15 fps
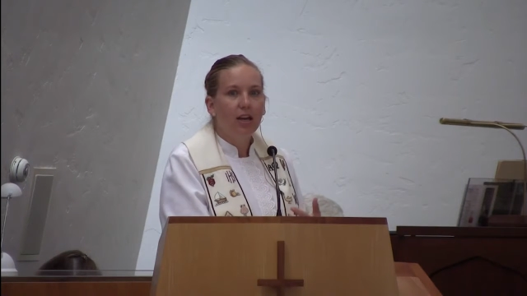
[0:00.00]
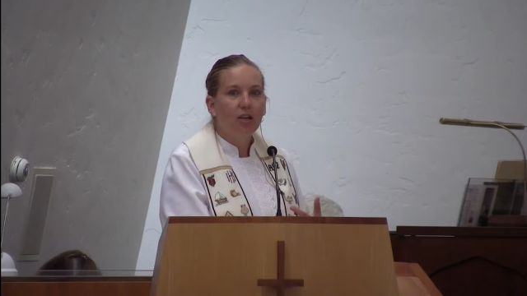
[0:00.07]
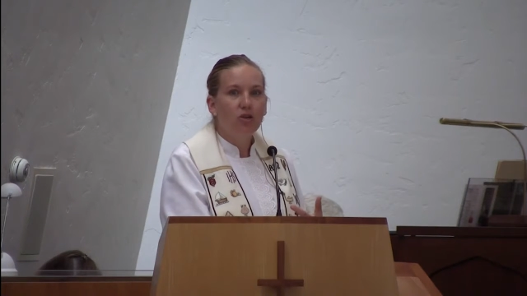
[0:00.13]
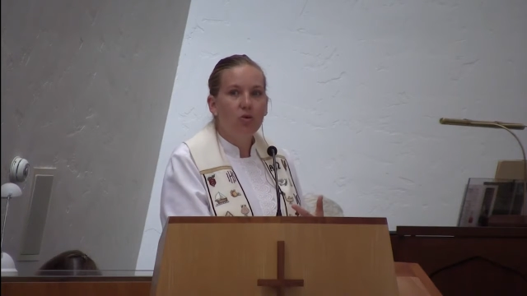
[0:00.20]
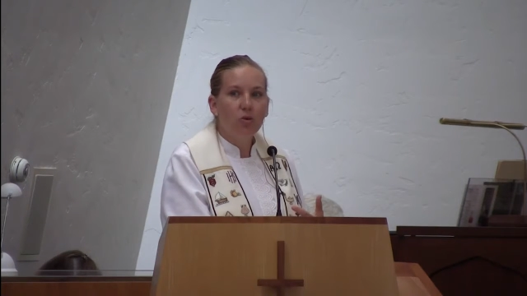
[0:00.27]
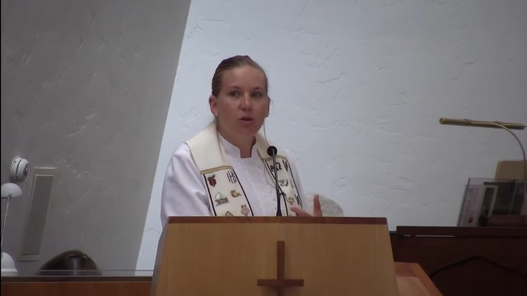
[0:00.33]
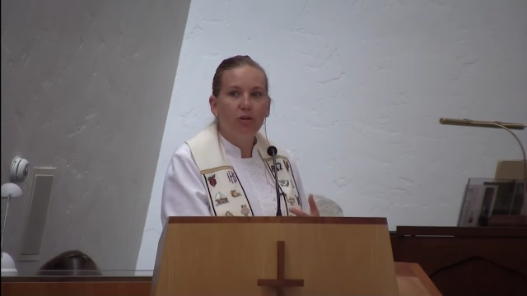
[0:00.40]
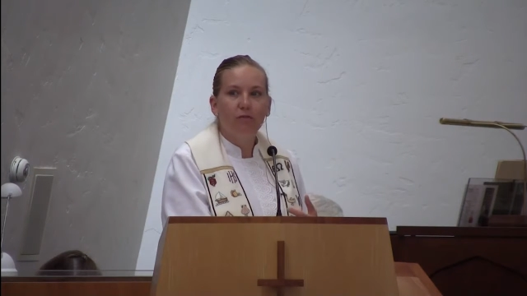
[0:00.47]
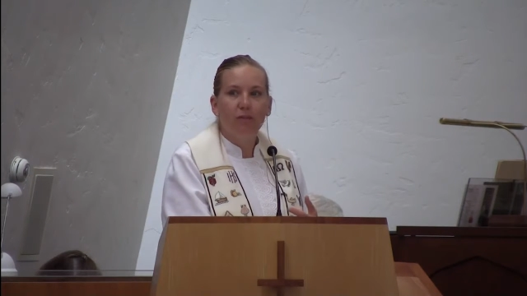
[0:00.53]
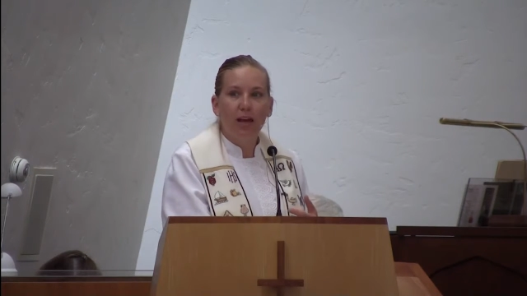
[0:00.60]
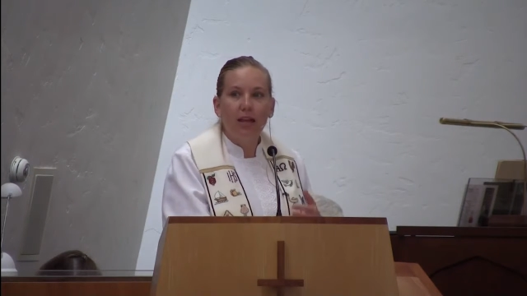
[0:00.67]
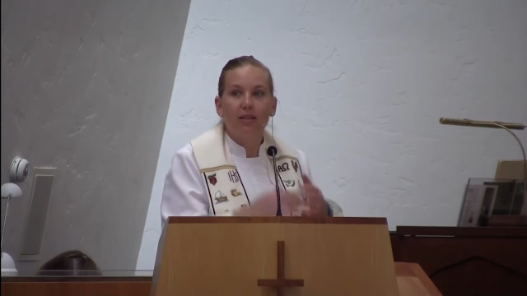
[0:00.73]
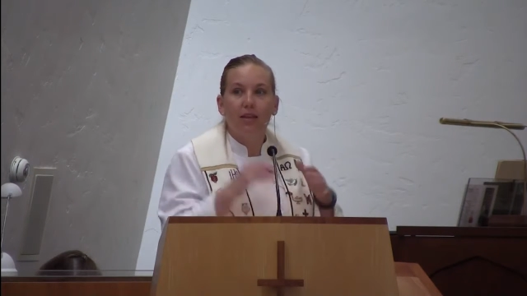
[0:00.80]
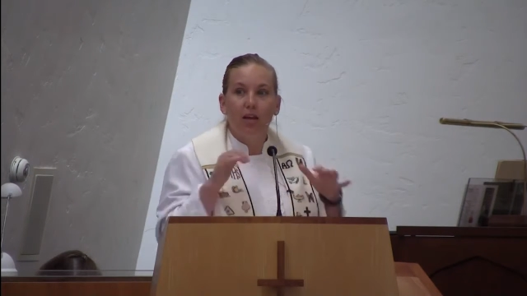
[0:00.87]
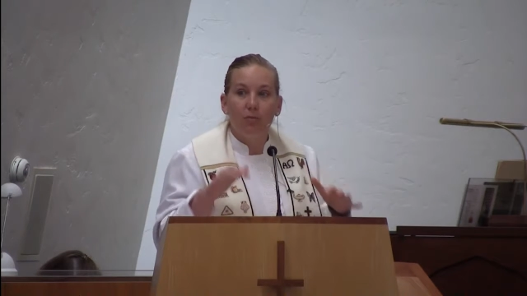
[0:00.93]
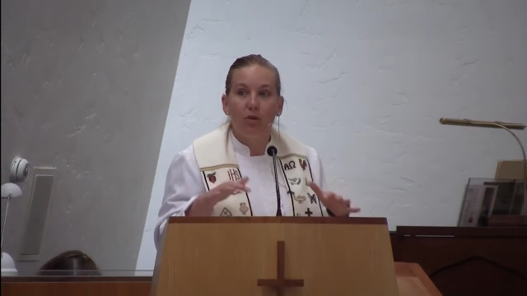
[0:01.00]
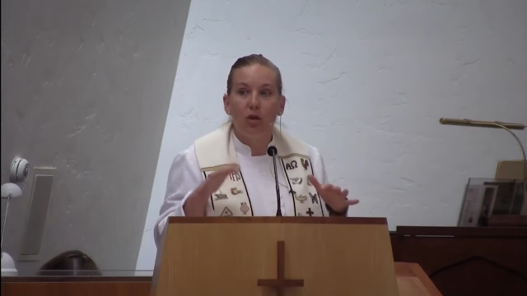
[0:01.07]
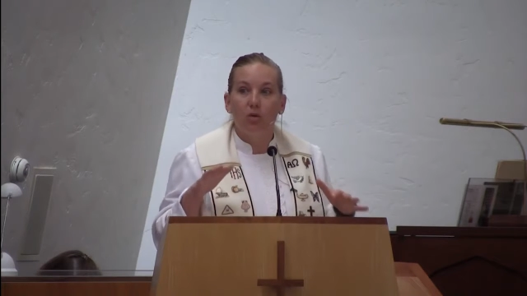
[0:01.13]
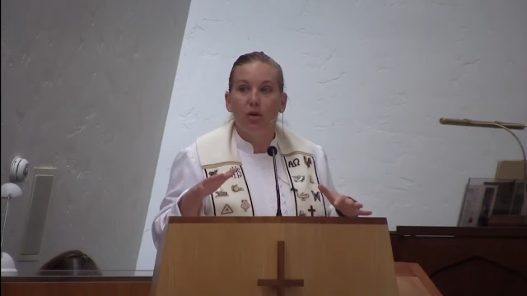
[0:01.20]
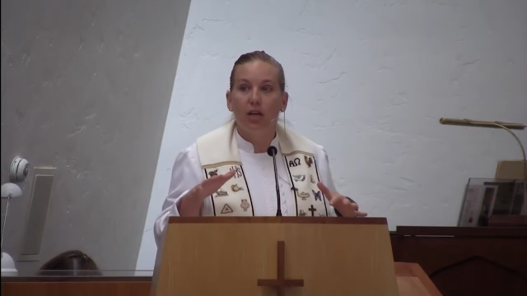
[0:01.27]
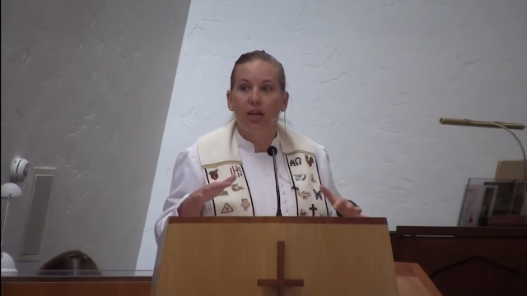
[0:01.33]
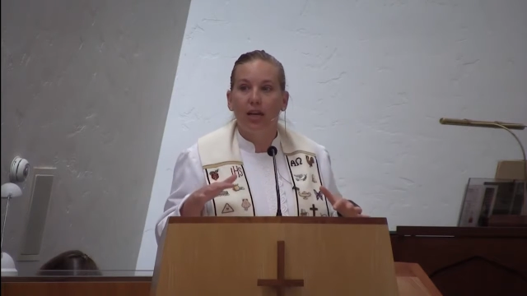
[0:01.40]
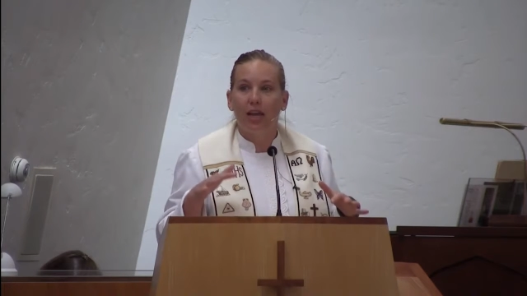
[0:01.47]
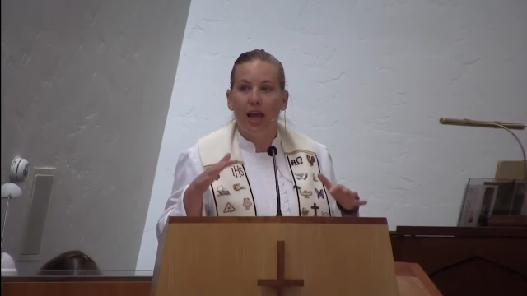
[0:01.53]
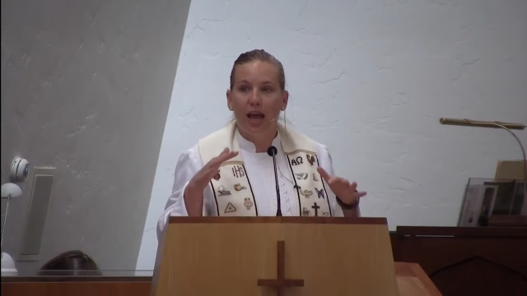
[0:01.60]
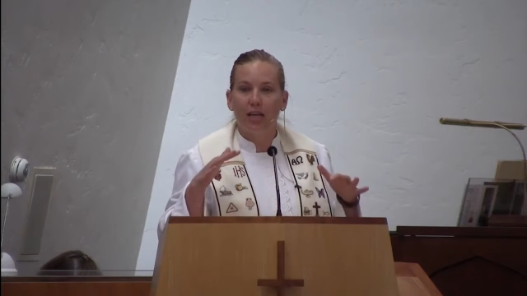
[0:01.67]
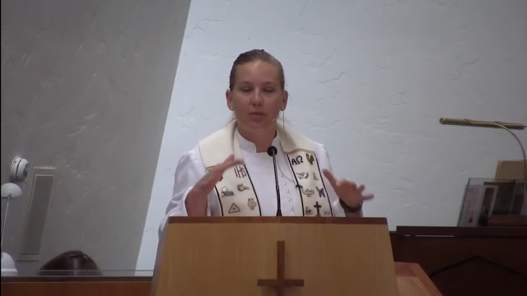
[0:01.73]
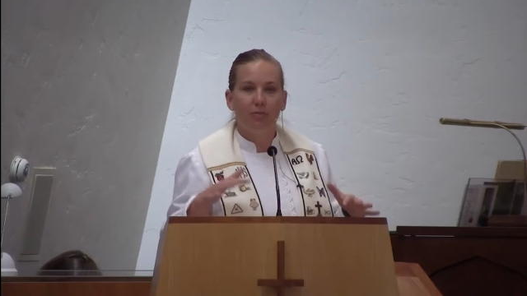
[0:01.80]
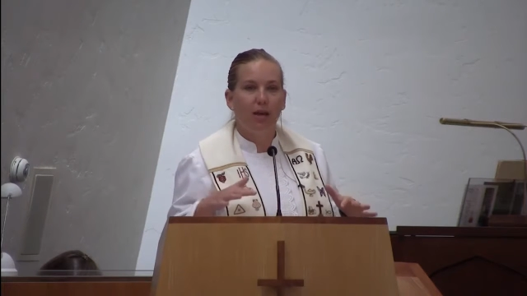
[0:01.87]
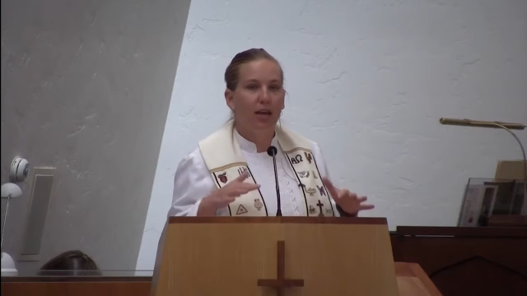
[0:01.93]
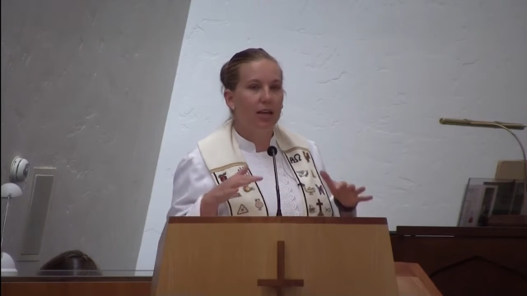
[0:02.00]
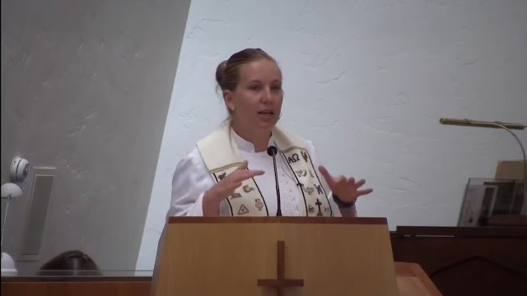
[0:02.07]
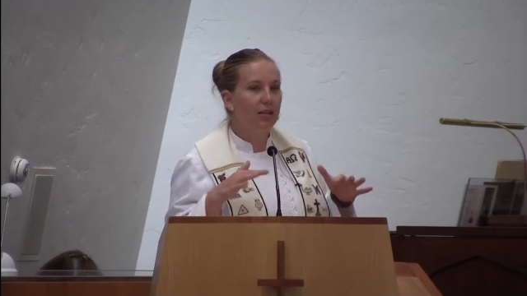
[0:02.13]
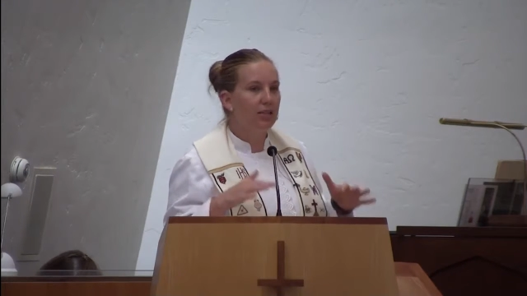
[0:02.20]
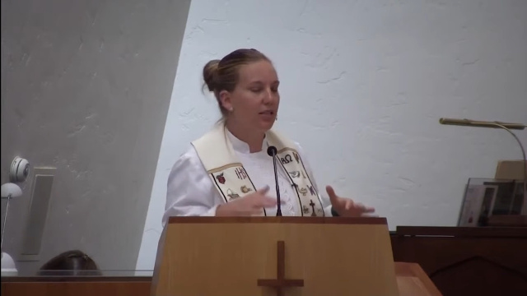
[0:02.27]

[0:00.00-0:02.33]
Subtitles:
your faith community has made a